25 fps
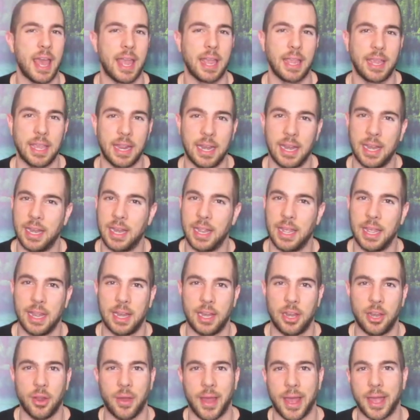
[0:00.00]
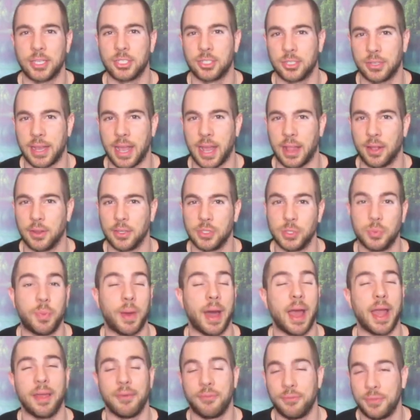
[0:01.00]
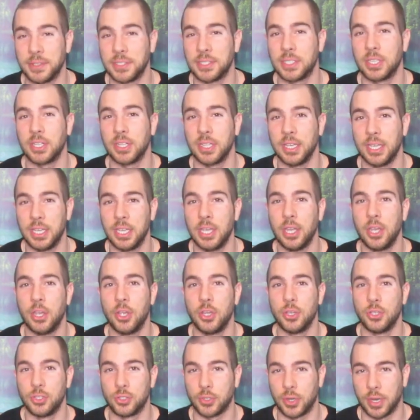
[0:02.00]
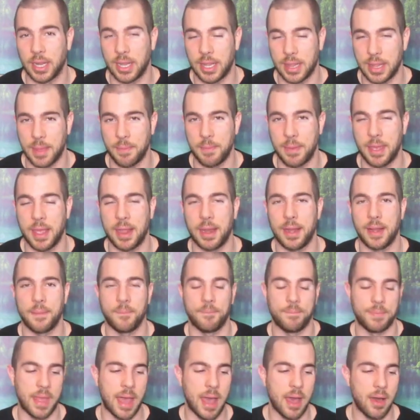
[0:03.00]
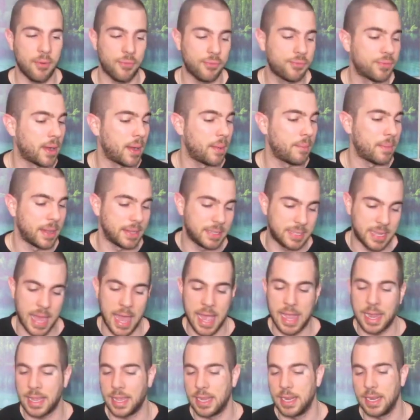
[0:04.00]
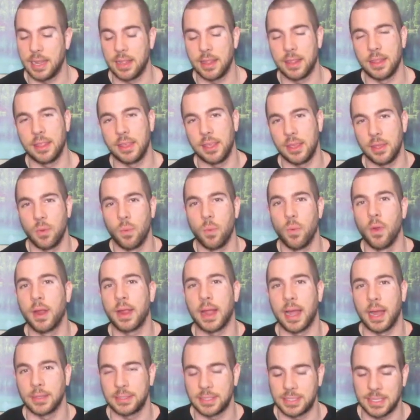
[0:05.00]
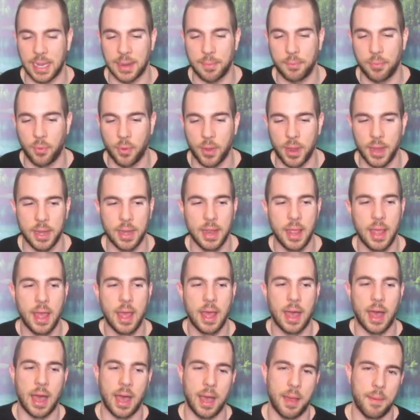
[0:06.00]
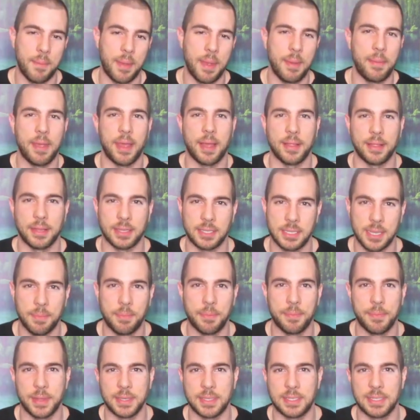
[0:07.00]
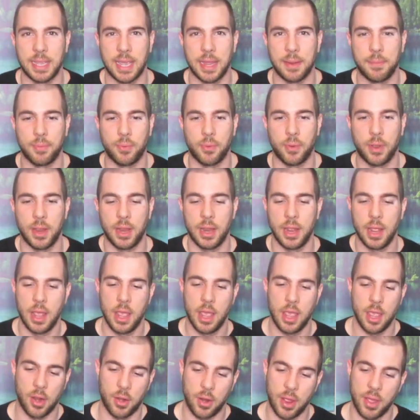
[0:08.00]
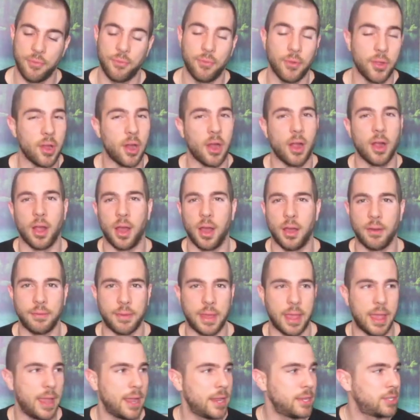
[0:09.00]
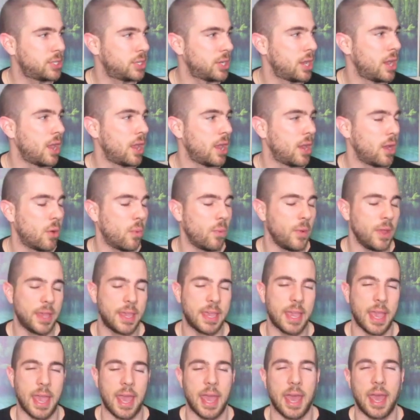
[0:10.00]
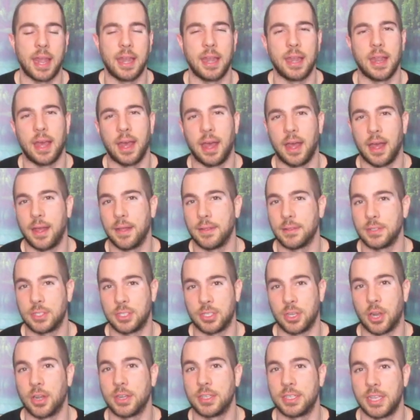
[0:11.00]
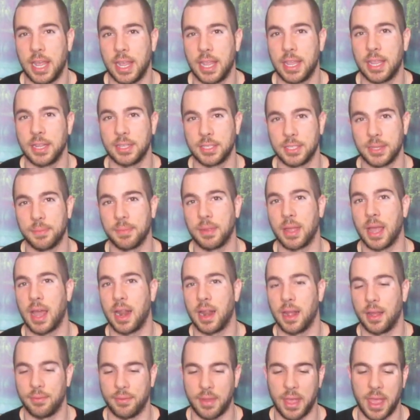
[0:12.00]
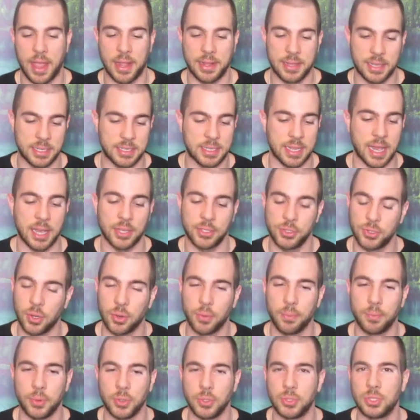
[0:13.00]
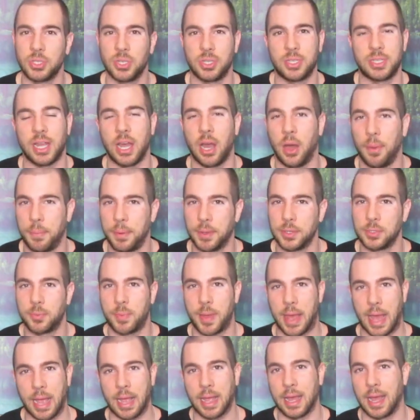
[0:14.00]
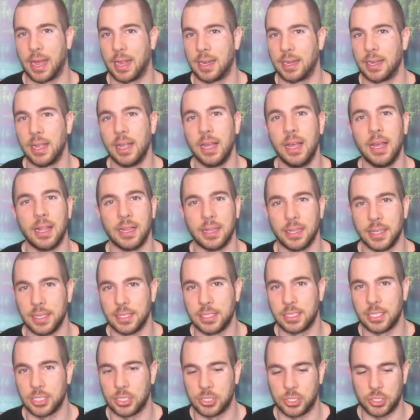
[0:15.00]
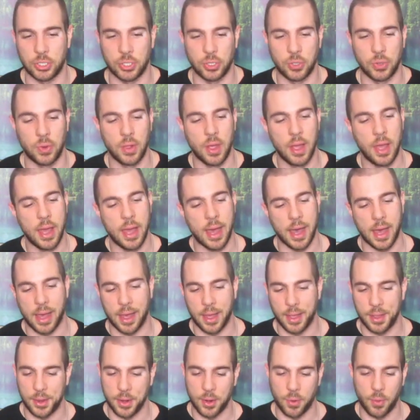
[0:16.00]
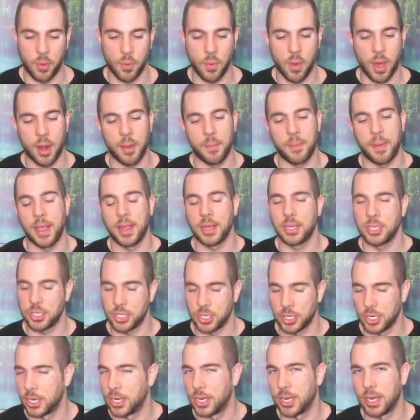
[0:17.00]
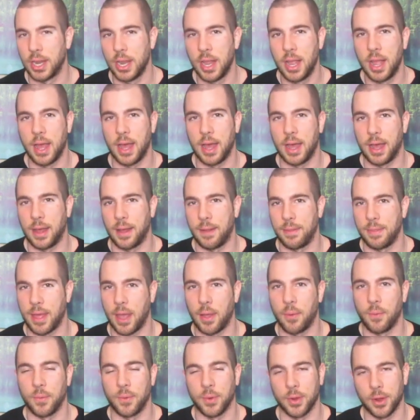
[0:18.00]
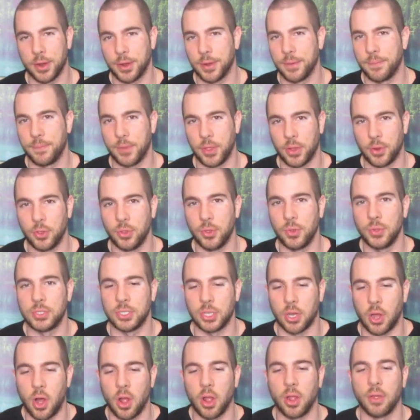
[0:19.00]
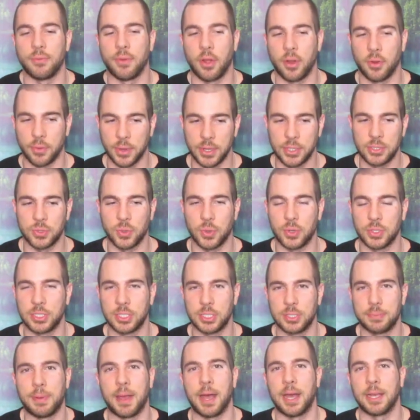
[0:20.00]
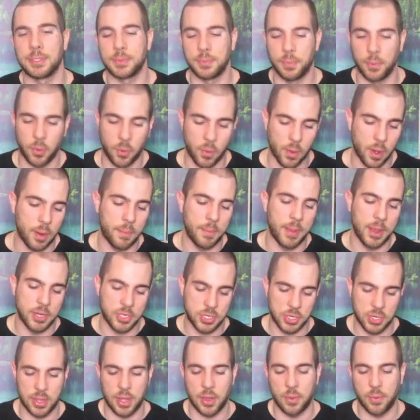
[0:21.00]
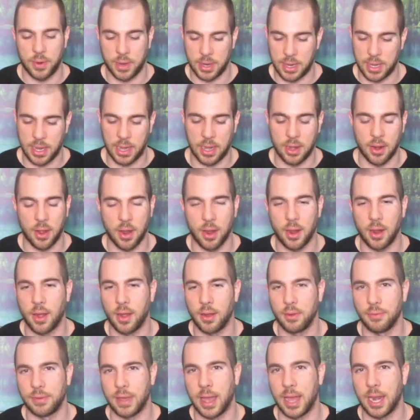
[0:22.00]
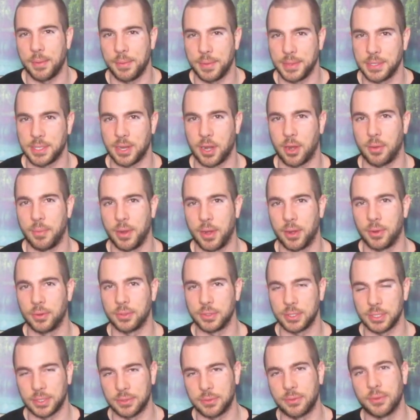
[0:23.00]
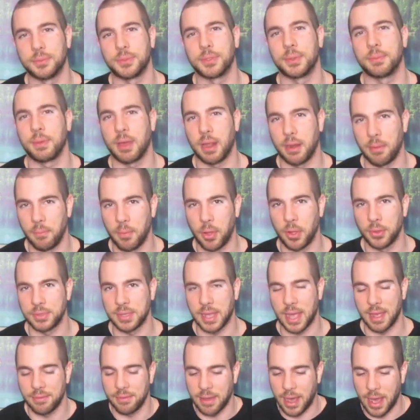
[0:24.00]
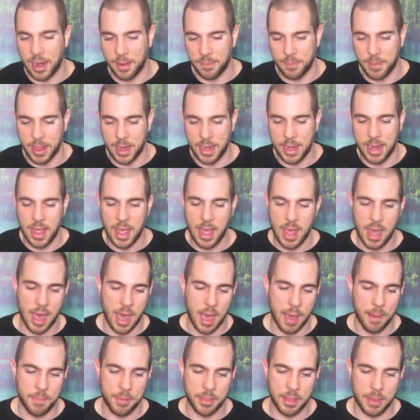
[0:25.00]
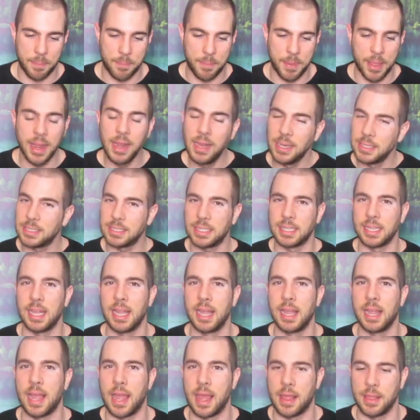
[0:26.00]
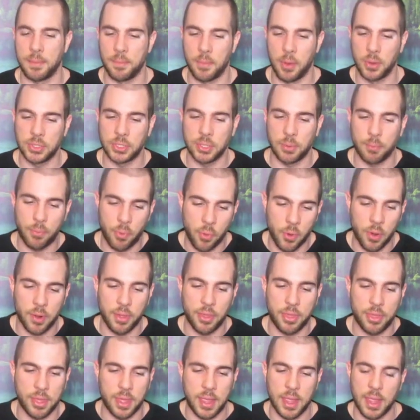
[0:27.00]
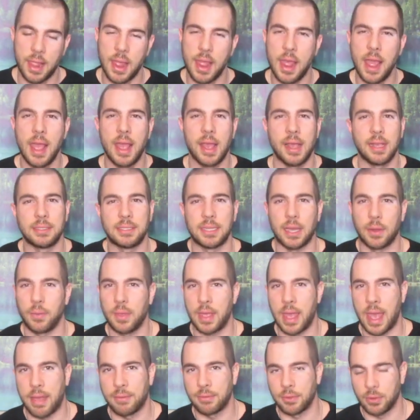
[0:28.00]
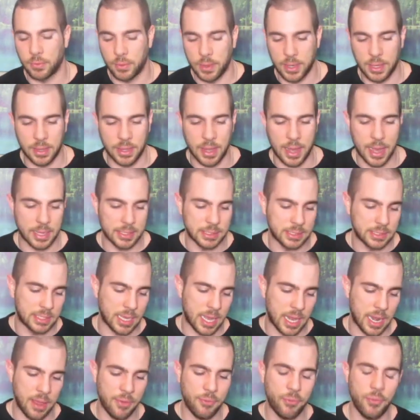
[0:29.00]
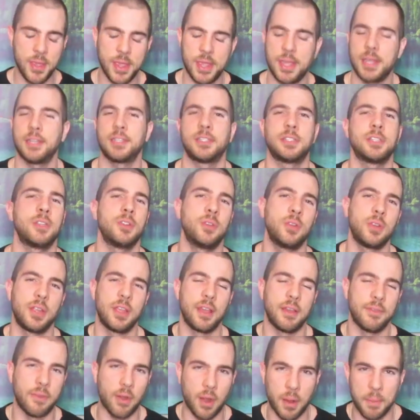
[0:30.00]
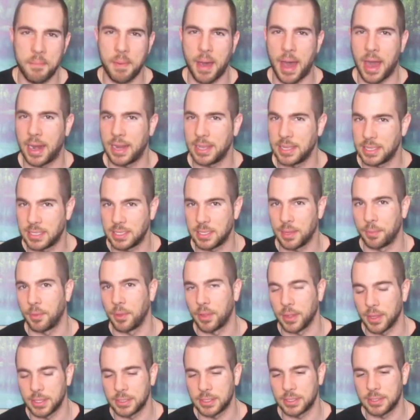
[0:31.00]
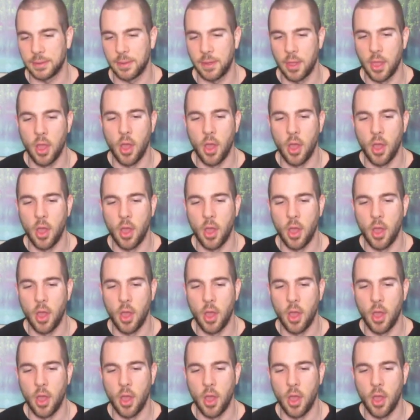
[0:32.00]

and getting in you know extra calories by physically drinking them in. Now from attacking the workout standpoint, uh, maybe on the supplement standpoint, you know if we are of age you know, we can uh, start taking some kind of a testosterone booster to help us pack on lean tissue. Uh, you know, we want to make sure uh, that we're you know using all of our resources possible. We want to make sure that we're getting our, our vitamins and our minerals in from some kind of multivitamin. Uh, but the biggest thing and the most important thing is that we have to realize is that if we continue to give our body stimulus